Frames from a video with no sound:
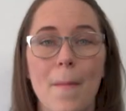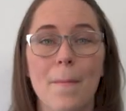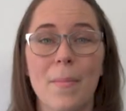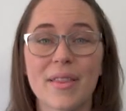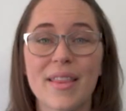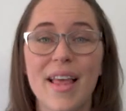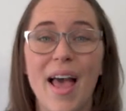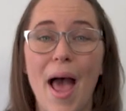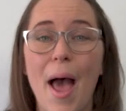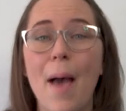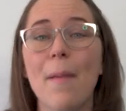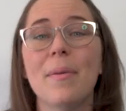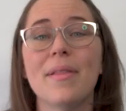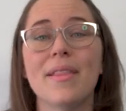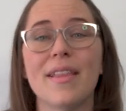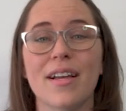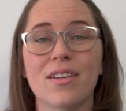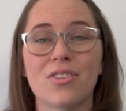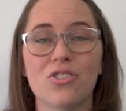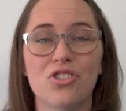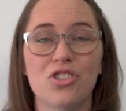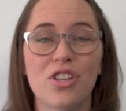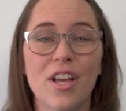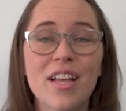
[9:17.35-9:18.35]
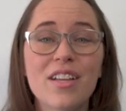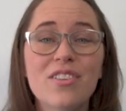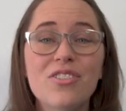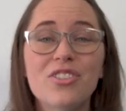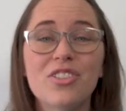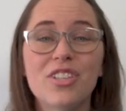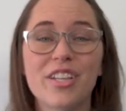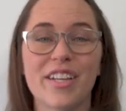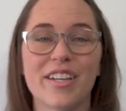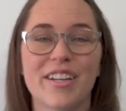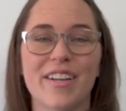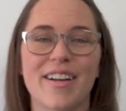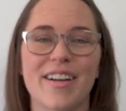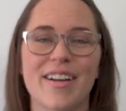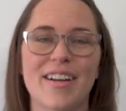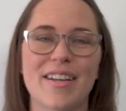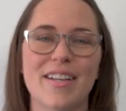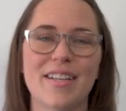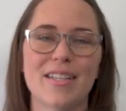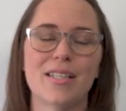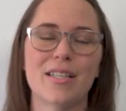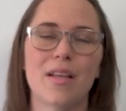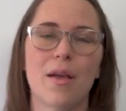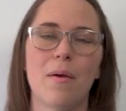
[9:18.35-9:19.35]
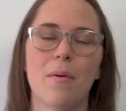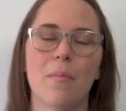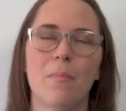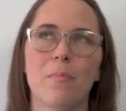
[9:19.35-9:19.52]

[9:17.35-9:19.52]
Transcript: But the habit that's changed here is